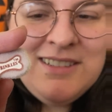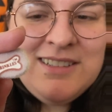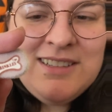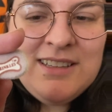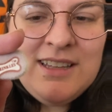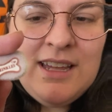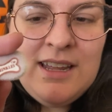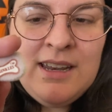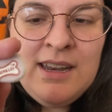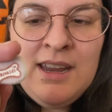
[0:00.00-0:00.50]
You
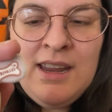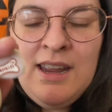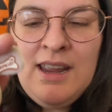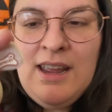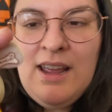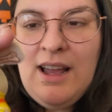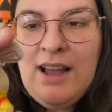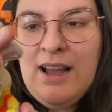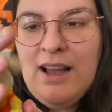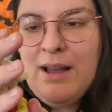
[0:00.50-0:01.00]

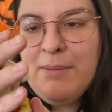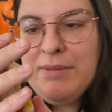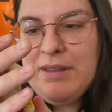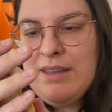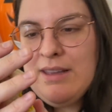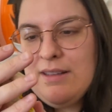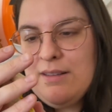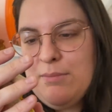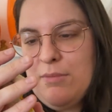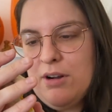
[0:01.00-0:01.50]
see that? Yeah. Um,
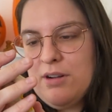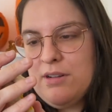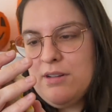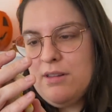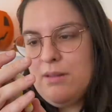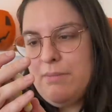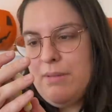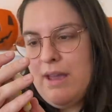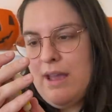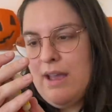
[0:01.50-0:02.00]
he is marked on
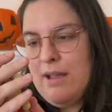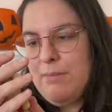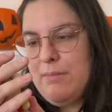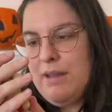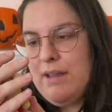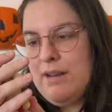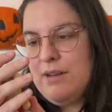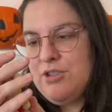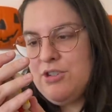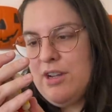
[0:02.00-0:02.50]
the back,
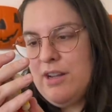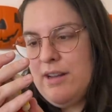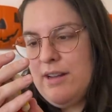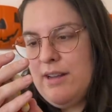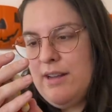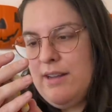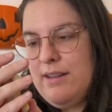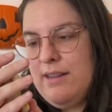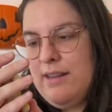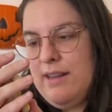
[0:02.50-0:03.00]
made in China
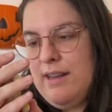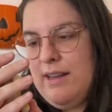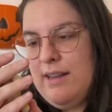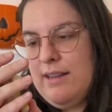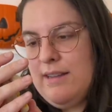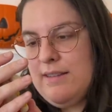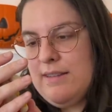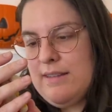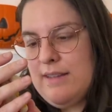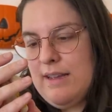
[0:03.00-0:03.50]
nineteen
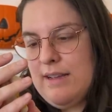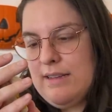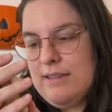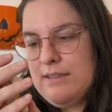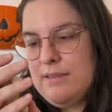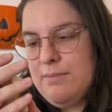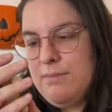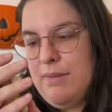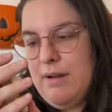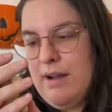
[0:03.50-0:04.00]

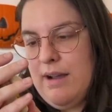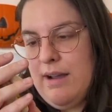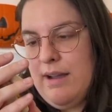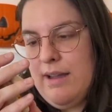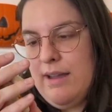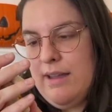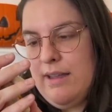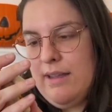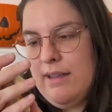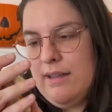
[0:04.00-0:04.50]
eighty-six
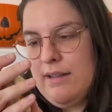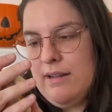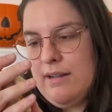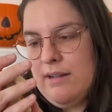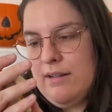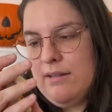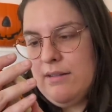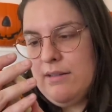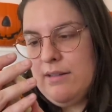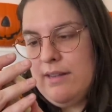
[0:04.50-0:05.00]
by
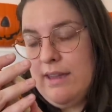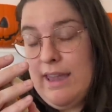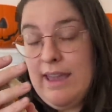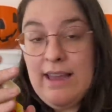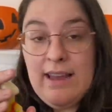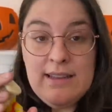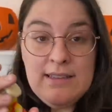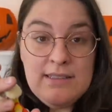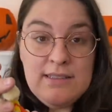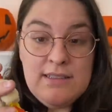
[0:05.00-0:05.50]

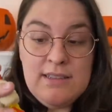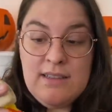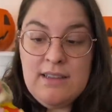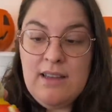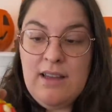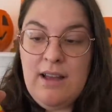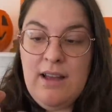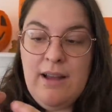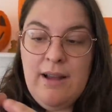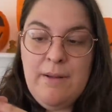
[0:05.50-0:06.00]
Ganz.
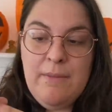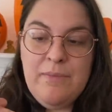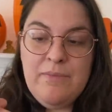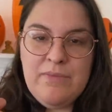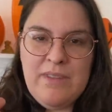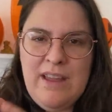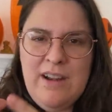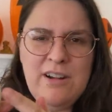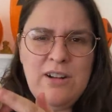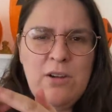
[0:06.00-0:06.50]
Um,
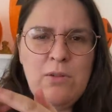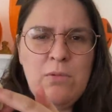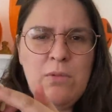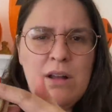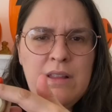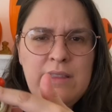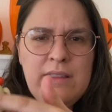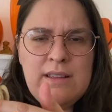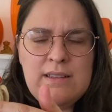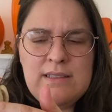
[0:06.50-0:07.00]
I don't know
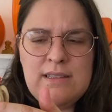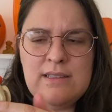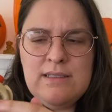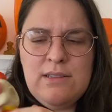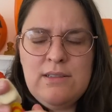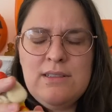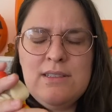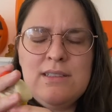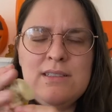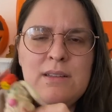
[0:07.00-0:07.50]
what this is.
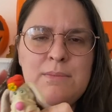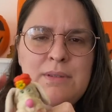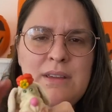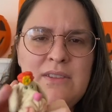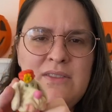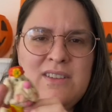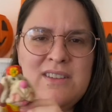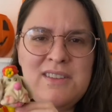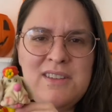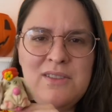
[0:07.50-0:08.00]
So this is the P
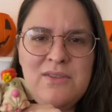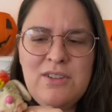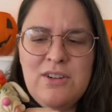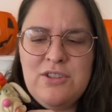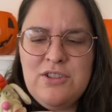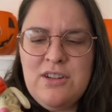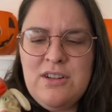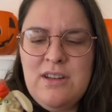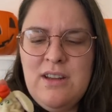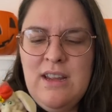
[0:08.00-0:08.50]
V C
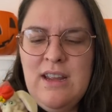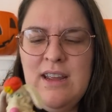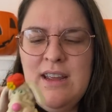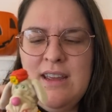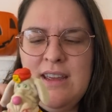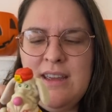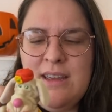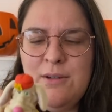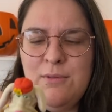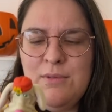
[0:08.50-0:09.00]
version.
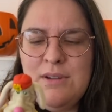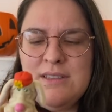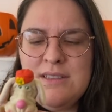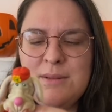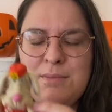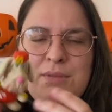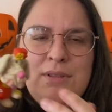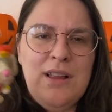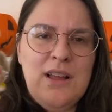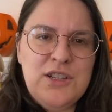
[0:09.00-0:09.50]
It was
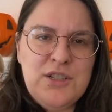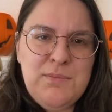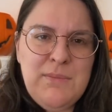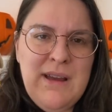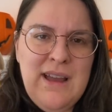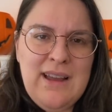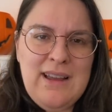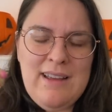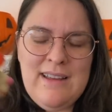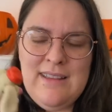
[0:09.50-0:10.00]
a plush
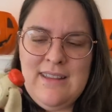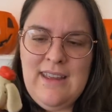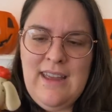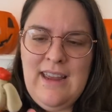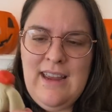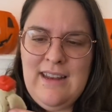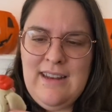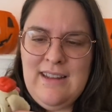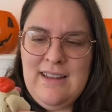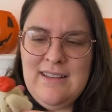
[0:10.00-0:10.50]
back in the
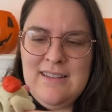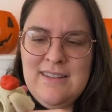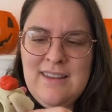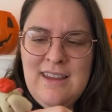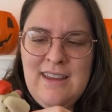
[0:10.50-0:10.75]
eighties.